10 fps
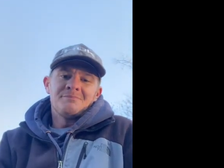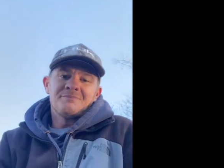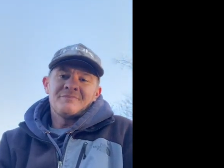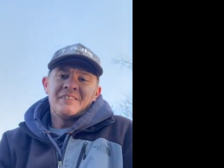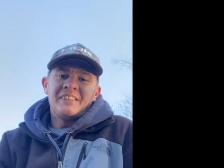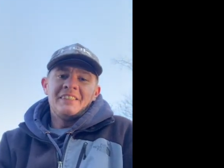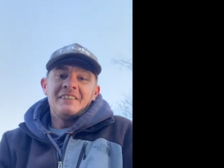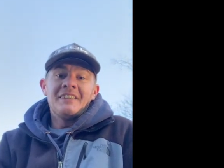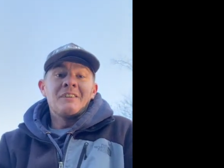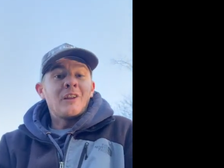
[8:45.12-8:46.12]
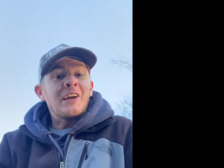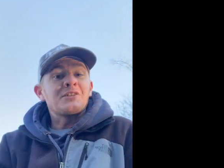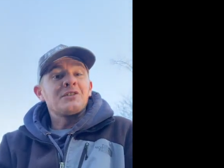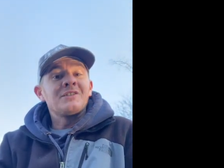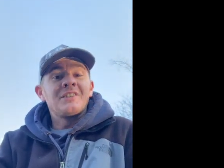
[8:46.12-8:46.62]
the
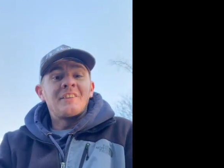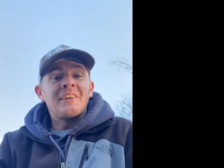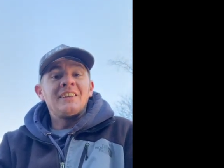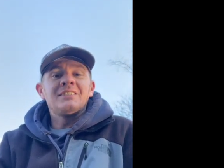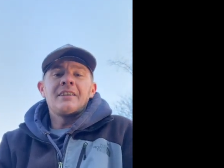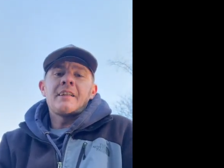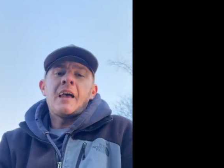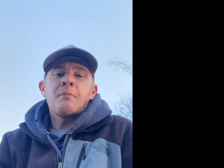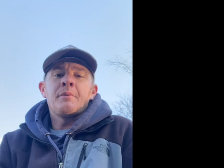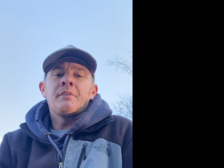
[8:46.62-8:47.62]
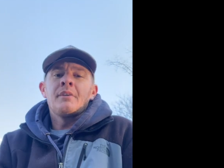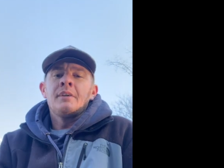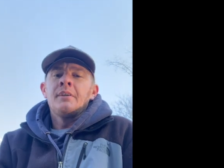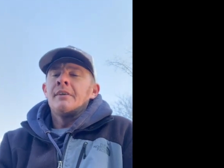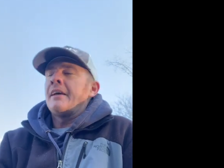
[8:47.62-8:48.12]
elections, the things that happen
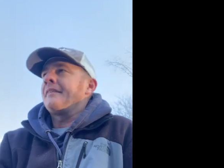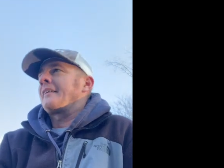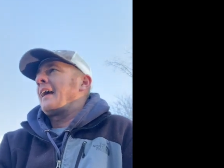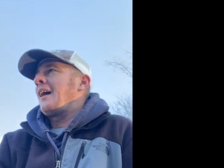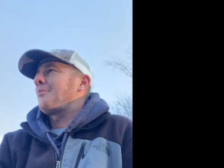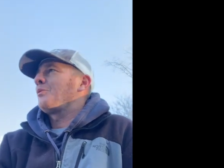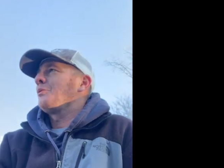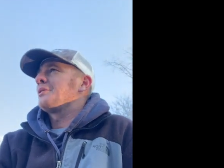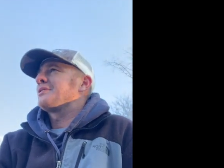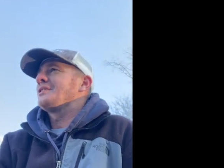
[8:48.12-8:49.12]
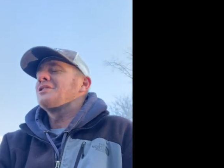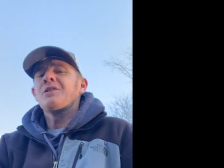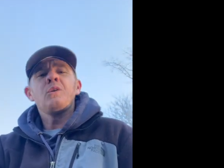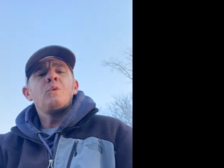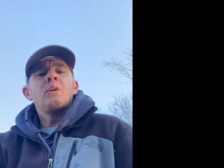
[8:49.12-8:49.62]
at the Capitol. There's just
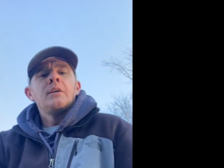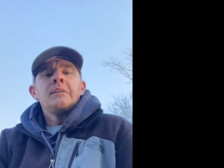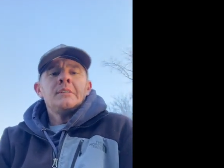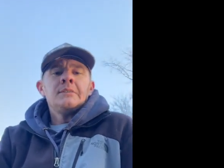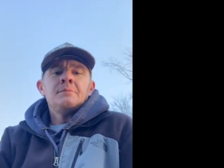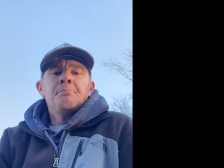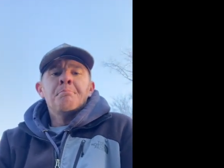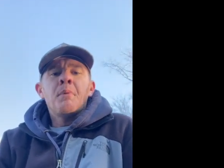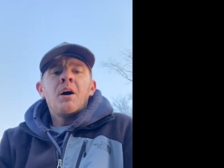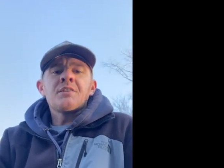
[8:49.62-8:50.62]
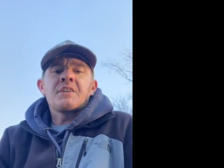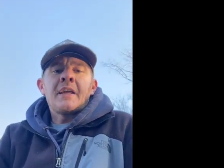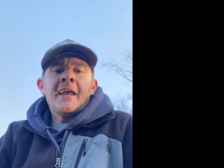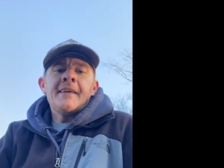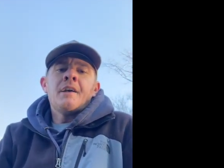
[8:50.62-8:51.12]
so much
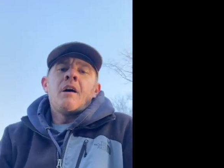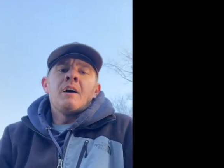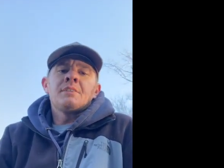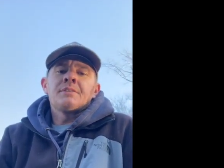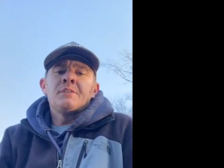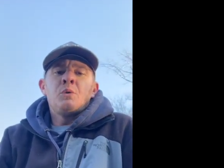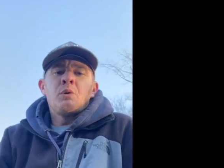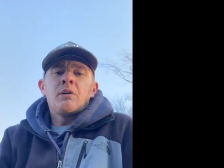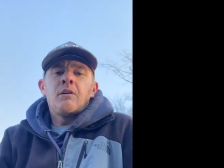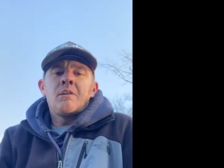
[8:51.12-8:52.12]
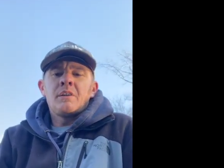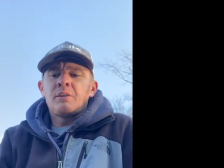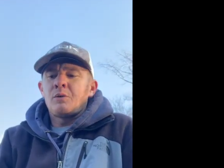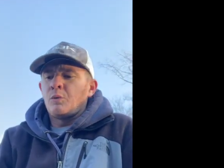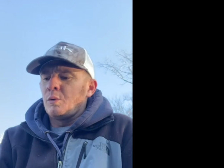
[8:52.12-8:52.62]
chaos going on in
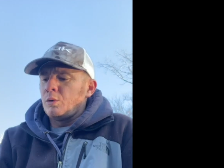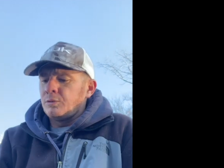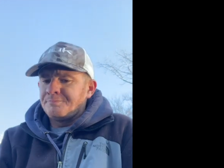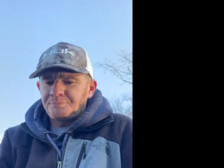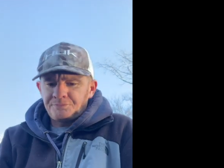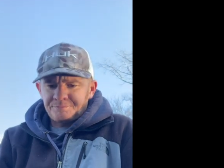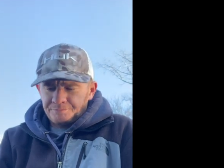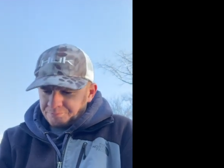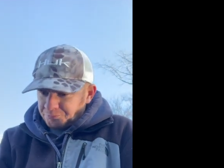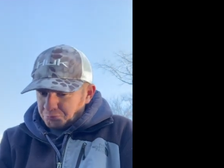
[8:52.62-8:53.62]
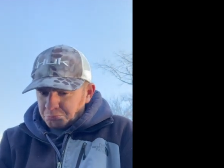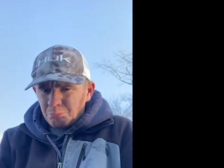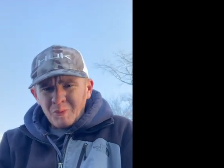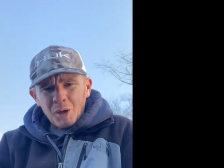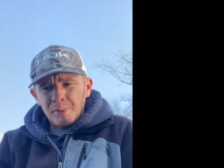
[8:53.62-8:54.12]
our world.
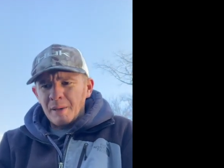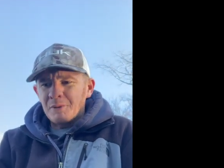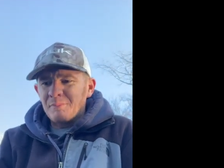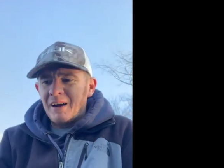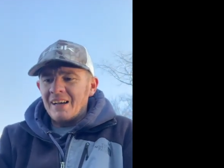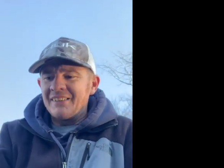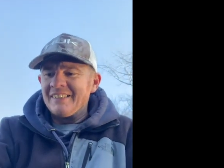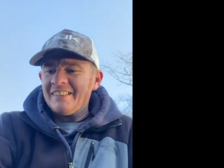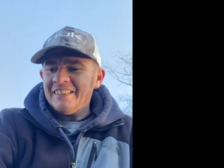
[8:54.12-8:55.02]
But I'm reminded